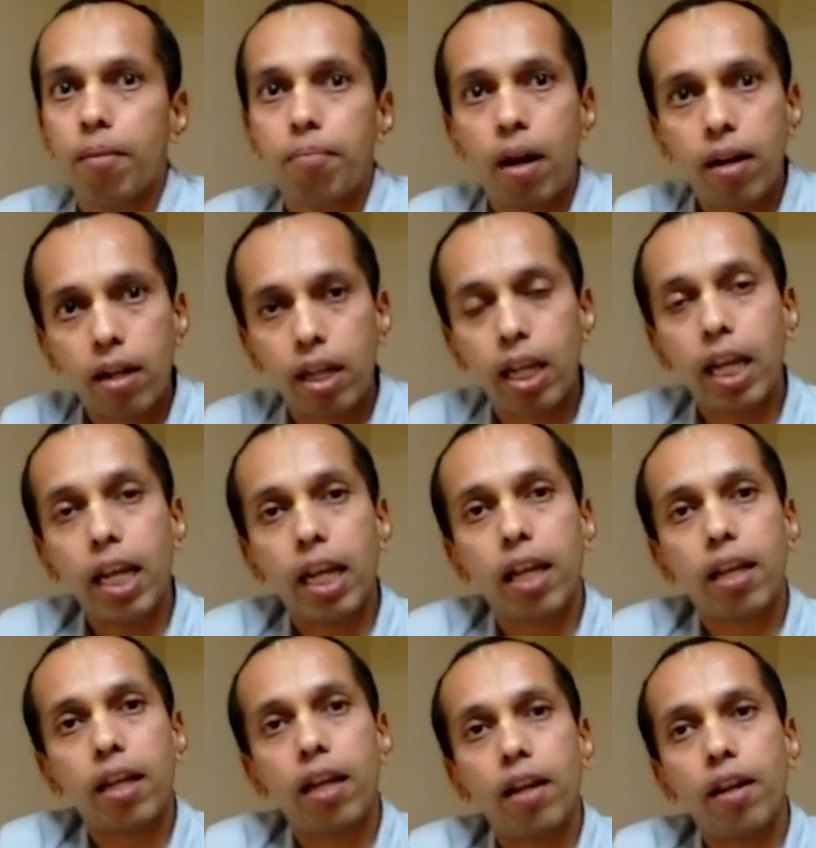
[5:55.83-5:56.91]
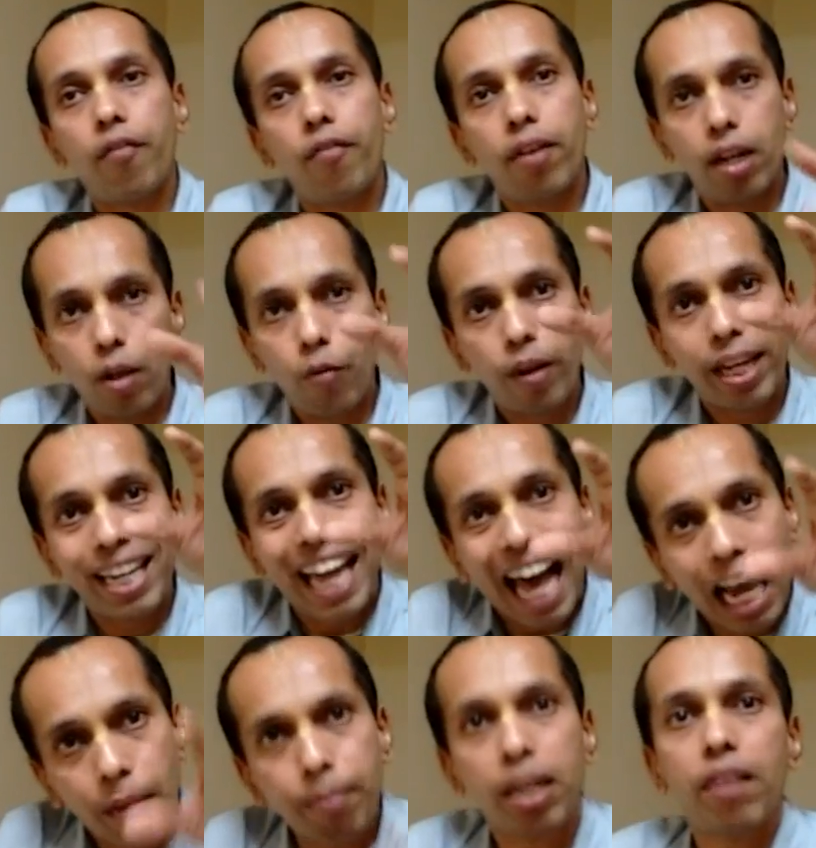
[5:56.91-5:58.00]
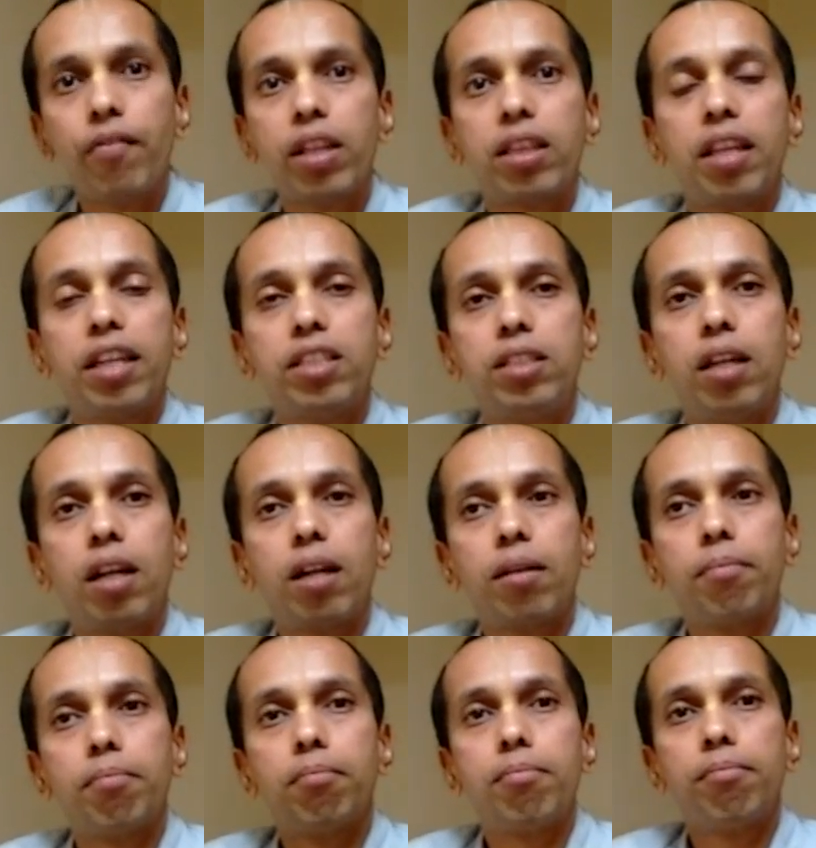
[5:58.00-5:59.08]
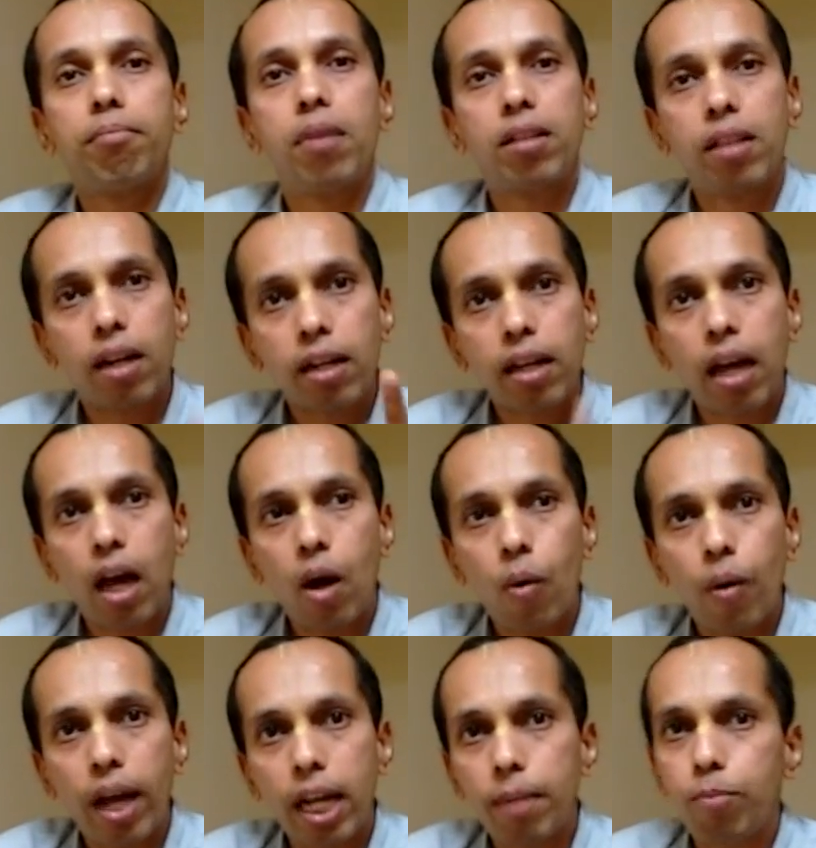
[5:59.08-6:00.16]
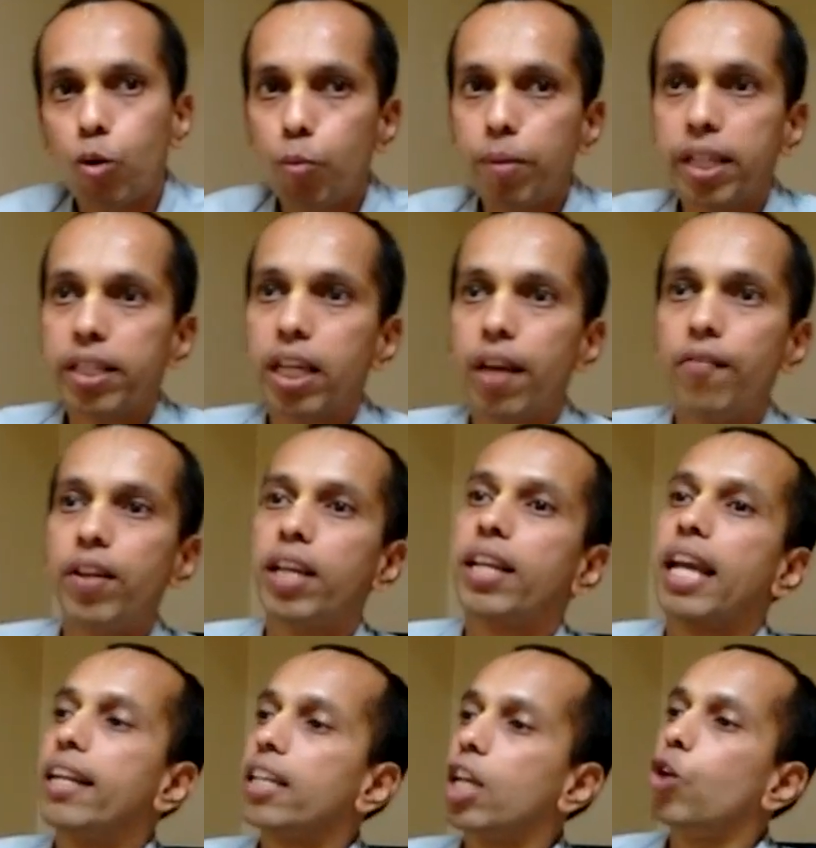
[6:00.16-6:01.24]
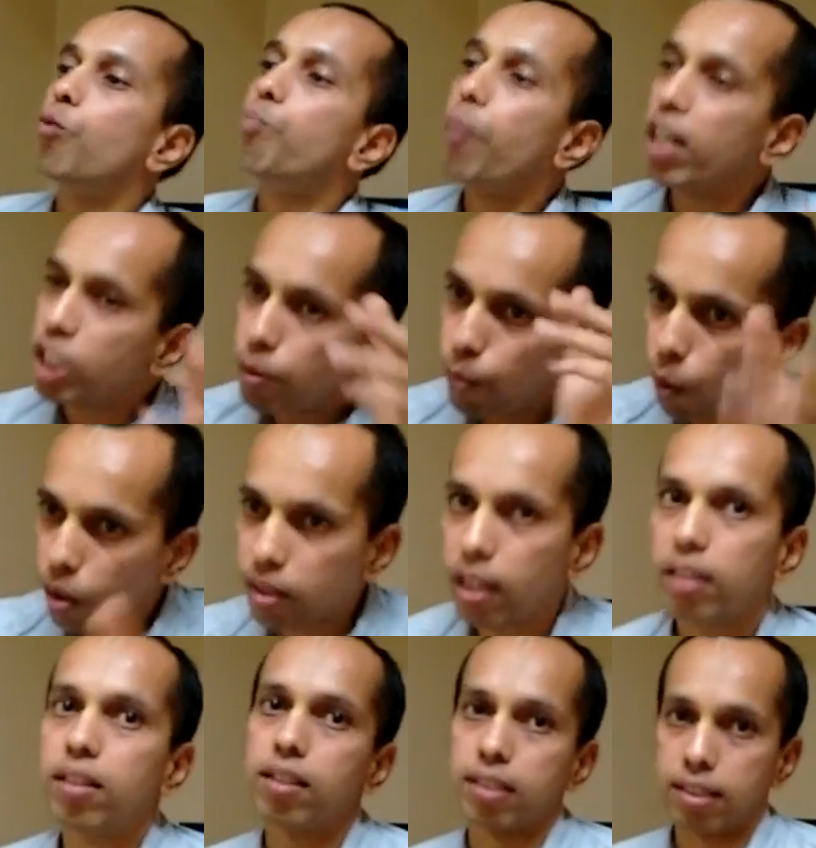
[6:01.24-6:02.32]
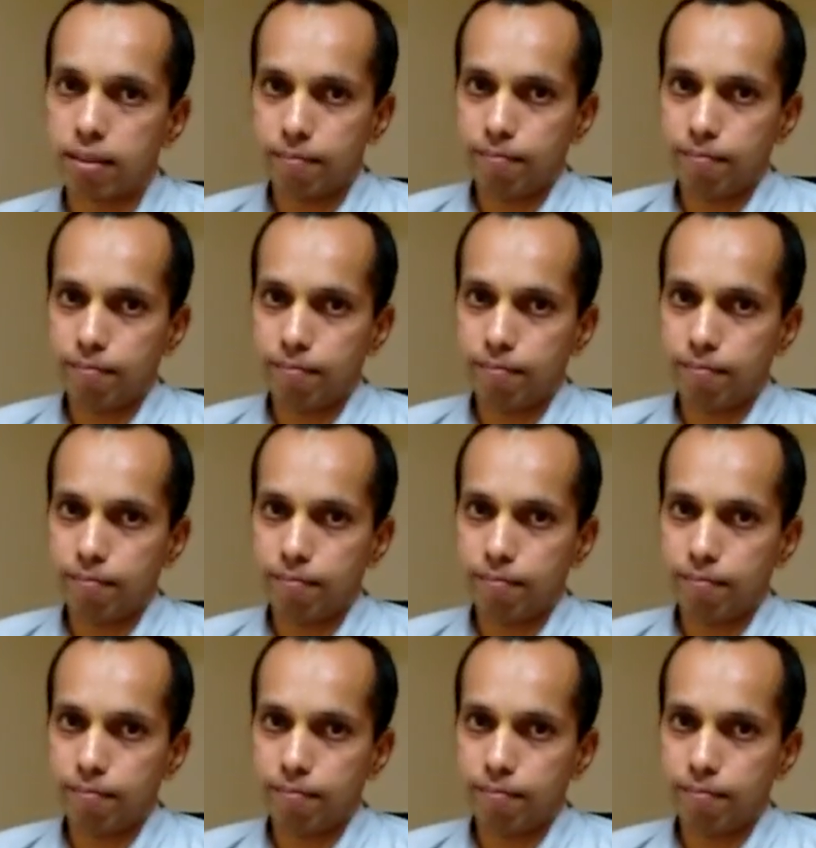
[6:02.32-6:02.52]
But if we live in harmony with nature, Mother Cow and Bhumi Devi can give much more than this.